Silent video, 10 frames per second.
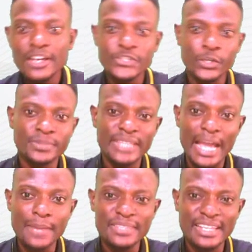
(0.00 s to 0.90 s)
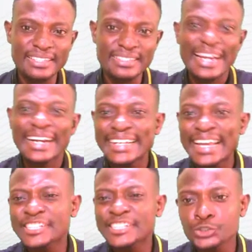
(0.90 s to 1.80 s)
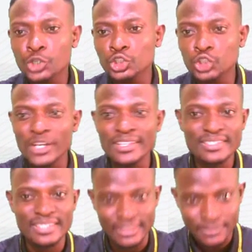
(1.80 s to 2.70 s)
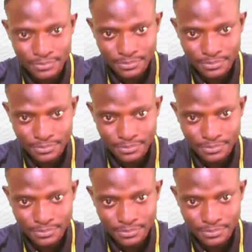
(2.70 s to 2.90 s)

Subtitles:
Sometimes a sac-like structure is seen.